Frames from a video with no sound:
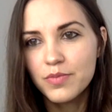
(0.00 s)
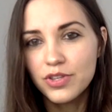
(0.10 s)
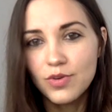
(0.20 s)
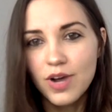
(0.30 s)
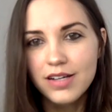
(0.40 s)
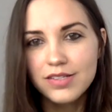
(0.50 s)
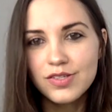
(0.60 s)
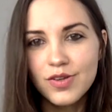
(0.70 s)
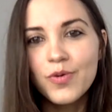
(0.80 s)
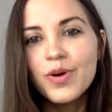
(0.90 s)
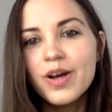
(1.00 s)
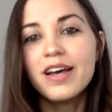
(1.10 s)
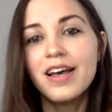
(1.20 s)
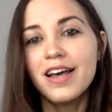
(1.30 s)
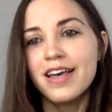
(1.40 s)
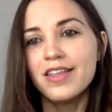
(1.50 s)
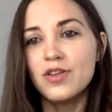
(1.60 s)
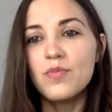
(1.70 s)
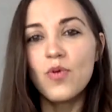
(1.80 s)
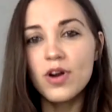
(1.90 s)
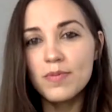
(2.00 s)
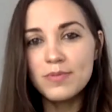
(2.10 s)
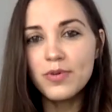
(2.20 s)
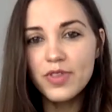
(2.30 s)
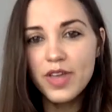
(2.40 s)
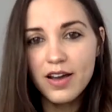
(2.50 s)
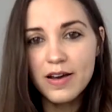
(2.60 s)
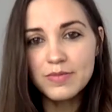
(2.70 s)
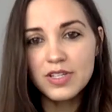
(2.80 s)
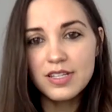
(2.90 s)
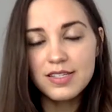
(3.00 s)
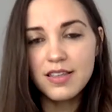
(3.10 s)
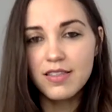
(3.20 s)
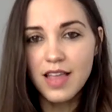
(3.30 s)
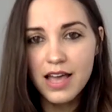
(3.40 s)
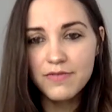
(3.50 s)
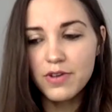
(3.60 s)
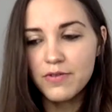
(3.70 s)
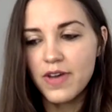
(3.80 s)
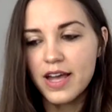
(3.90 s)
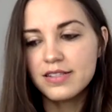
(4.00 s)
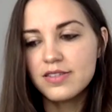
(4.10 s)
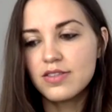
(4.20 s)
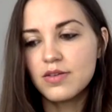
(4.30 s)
with you guys. So the more people that come to these live events,